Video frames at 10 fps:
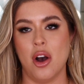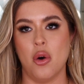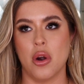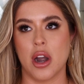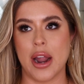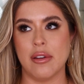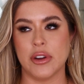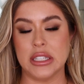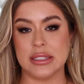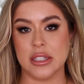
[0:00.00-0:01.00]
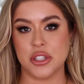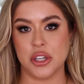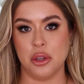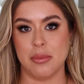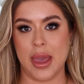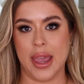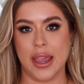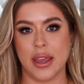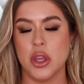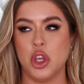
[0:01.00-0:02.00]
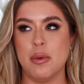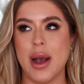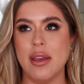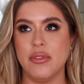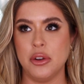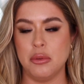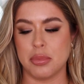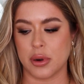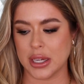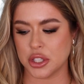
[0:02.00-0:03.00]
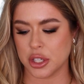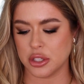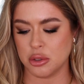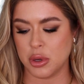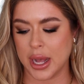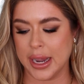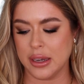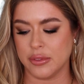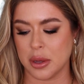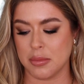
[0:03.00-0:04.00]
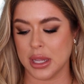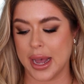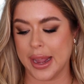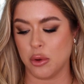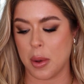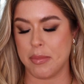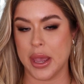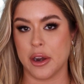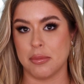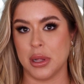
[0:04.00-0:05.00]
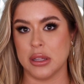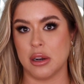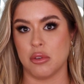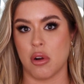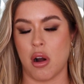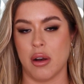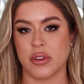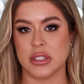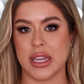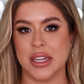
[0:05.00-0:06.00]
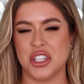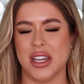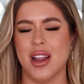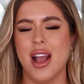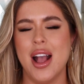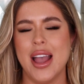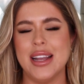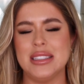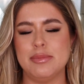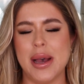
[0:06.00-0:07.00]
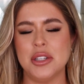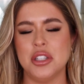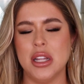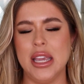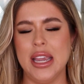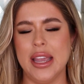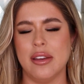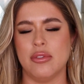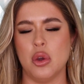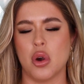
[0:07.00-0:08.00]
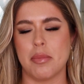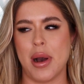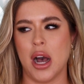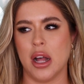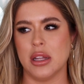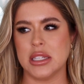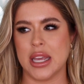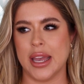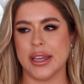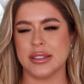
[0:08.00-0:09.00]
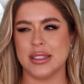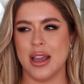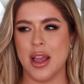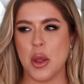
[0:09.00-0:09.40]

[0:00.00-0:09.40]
or every decision you make, you might feel pressure to kind of comply to a bigger political conversation, especially if your politics